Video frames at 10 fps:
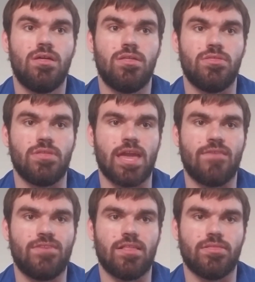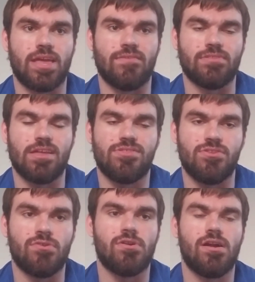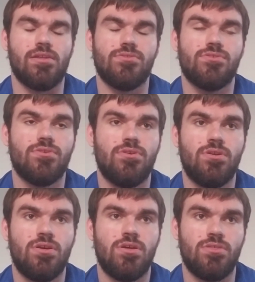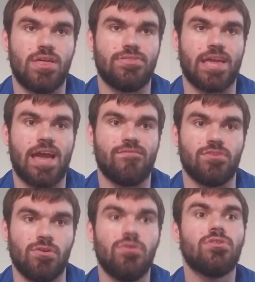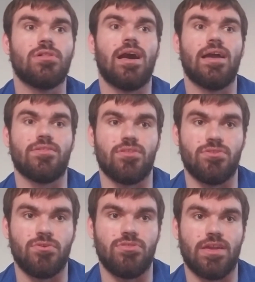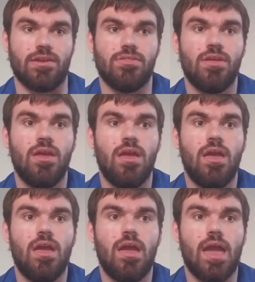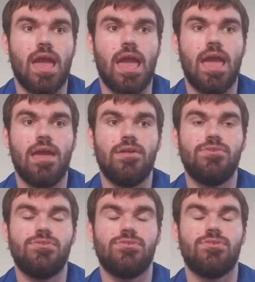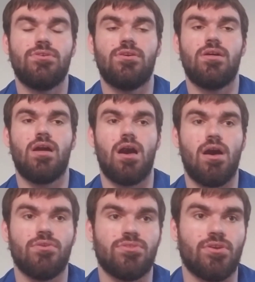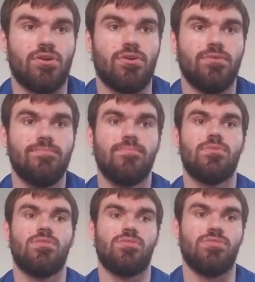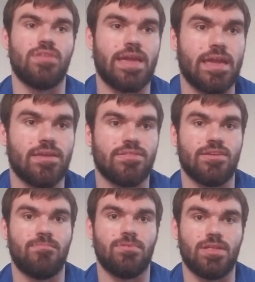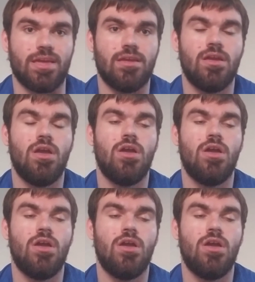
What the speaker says: they have less neurons that they have to utilize to do things. And also they simply